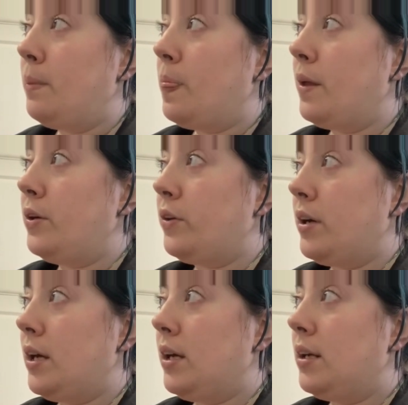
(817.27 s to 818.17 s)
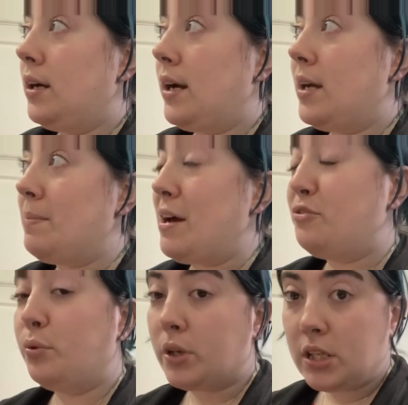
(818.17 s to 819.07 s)
Thunderhead. I'm at
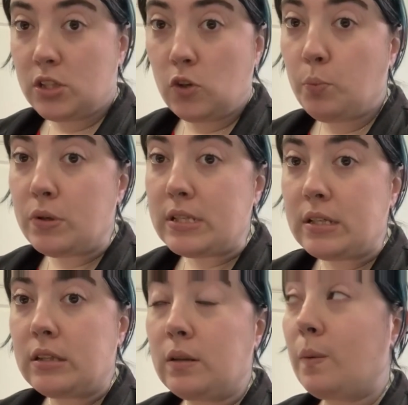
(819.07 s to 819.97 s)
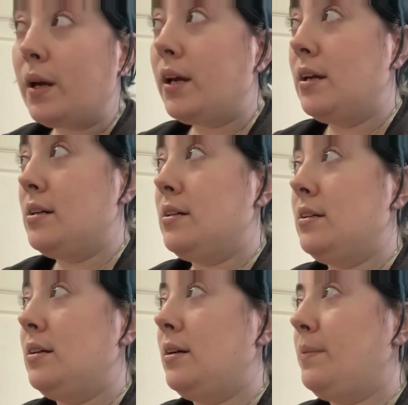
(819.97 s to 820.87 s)
42% the way
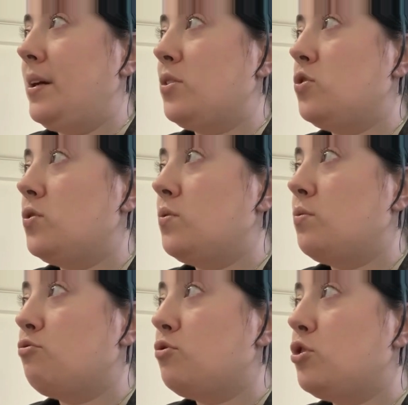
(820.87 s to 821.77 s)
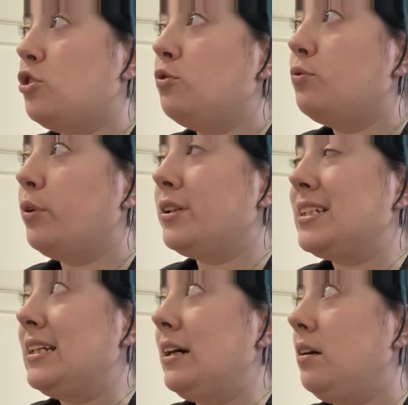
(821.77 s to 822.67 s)
in. I'm like
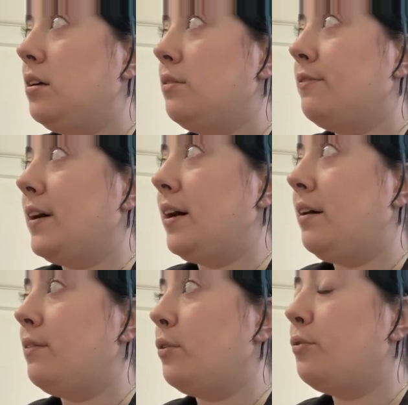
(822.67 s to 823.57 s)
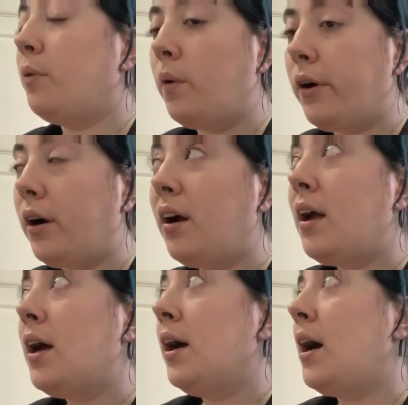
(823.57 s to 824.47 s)
214 out of 504.
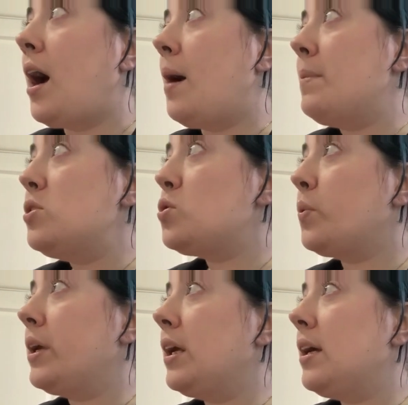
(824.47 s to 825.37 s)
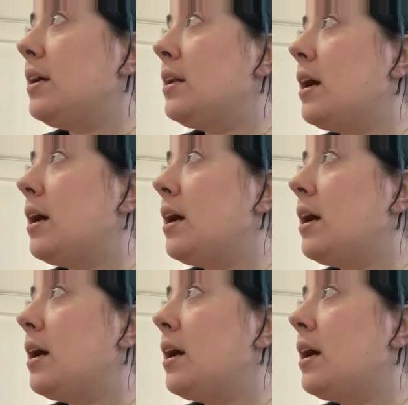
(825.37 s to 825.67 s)
I'm enjoying it,